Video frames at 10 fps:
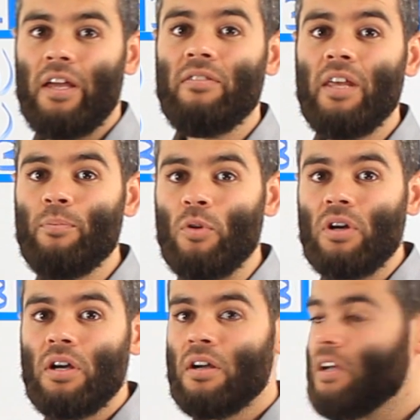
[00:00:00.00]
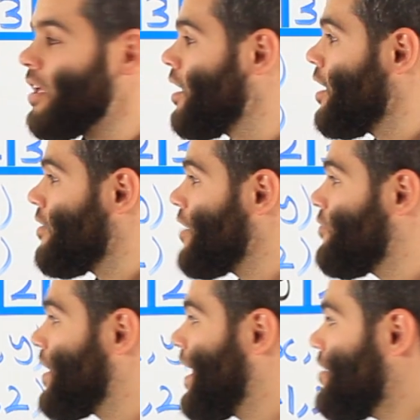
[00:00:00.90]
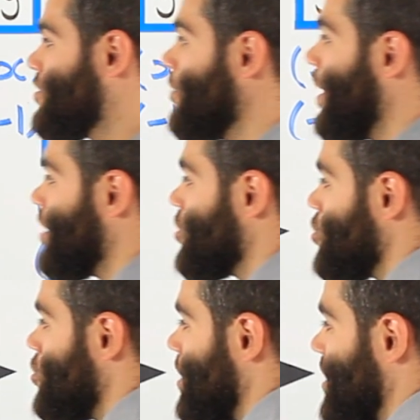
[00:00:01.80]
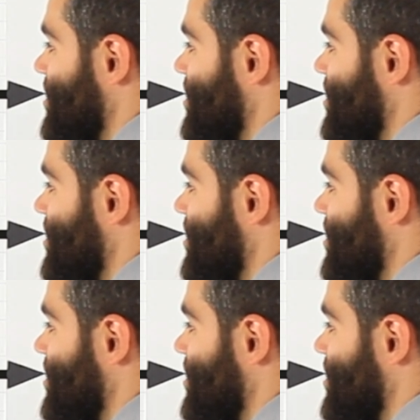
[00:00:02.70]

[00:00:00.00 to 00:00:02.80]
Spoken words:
in their book, they forget to make sure that